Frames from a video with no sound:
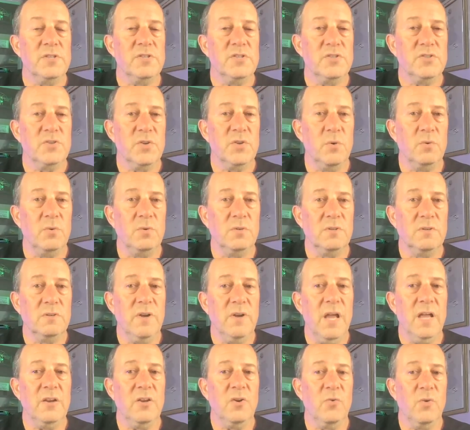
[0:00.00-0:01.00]
solar
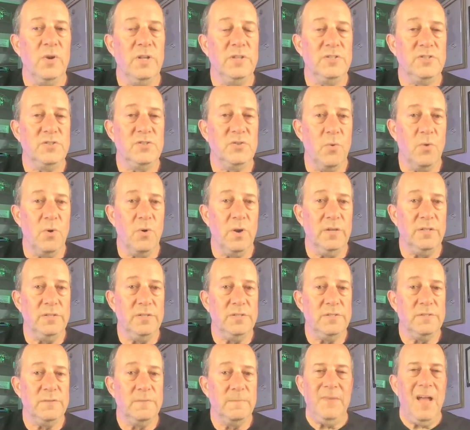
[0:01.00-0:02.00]
and grid
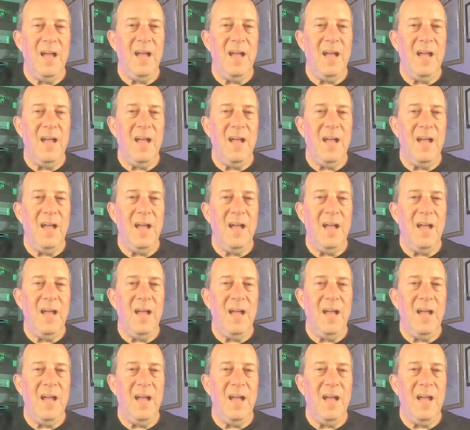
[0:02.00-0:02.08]
storage.